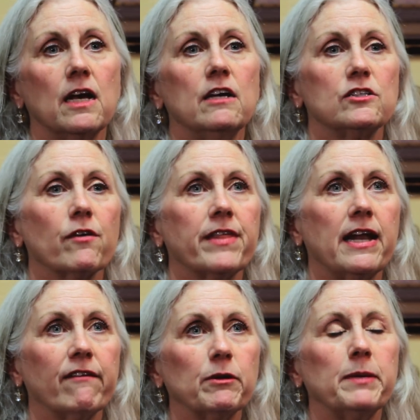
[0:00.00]
so that
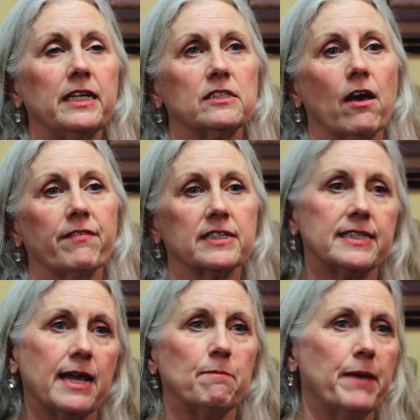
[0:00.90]
everybody's on the
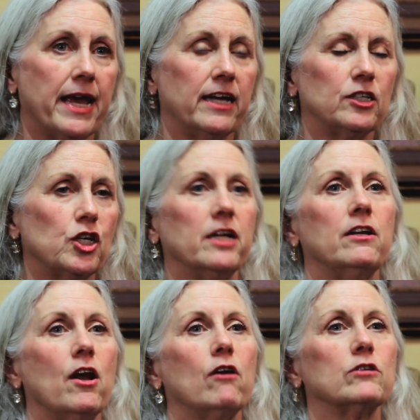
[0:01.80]
same page and
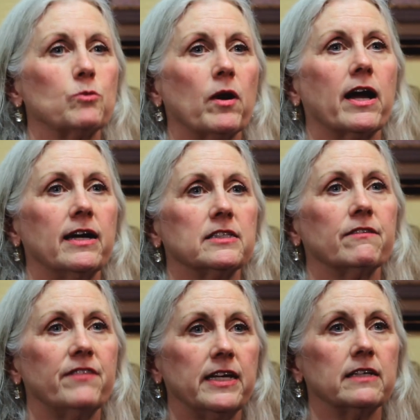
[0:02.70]
knows what kinds
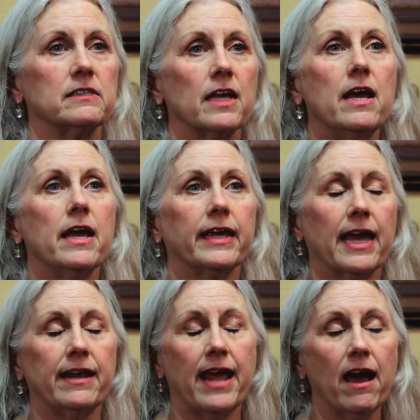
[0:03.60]
of things
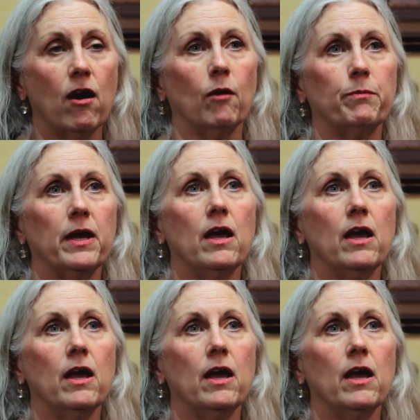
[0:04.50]
can help